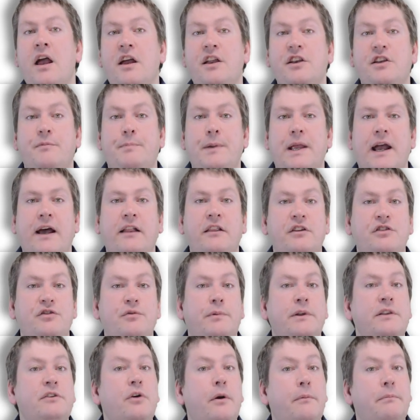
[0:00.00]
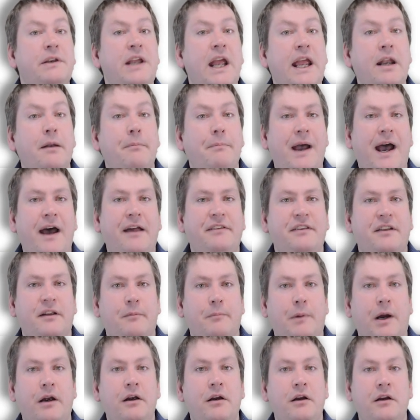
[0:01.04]
To be eligible to obtain a passing
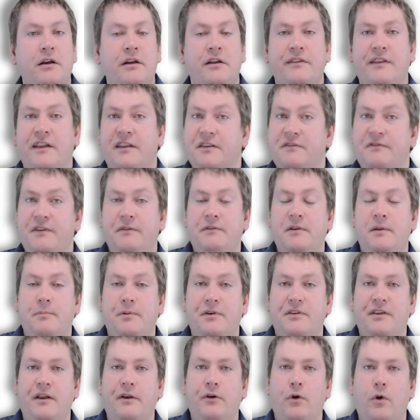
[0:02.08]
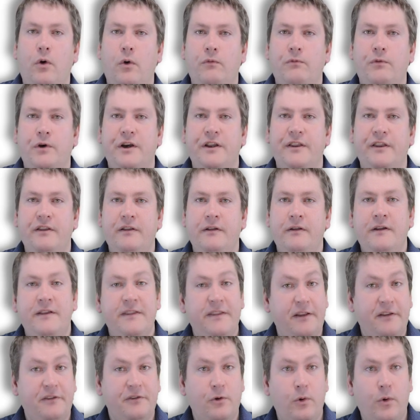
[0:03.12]
mark, that's 50% or over in
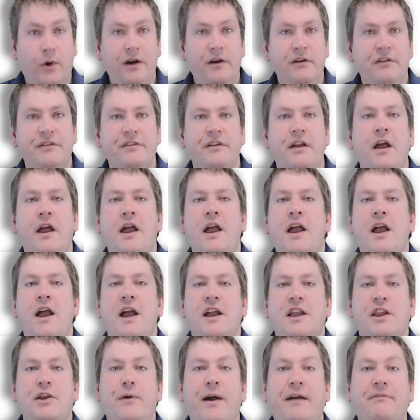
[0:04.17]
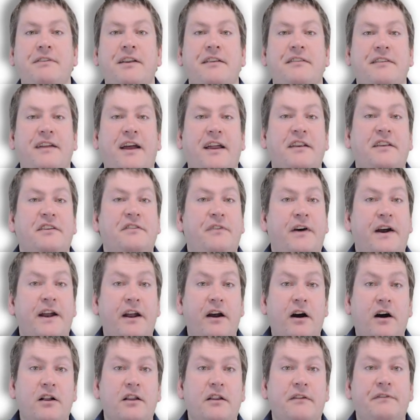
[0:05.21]
this course, you have to satisfy
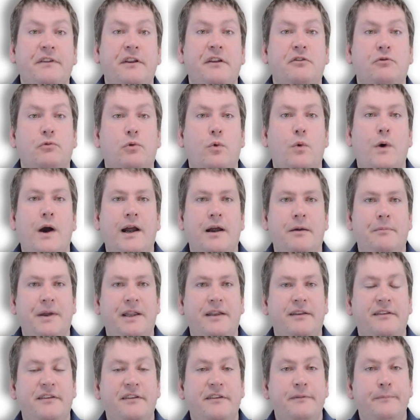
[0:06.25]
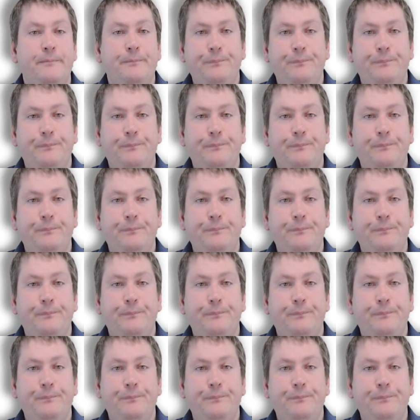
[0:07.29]
all of these requirements.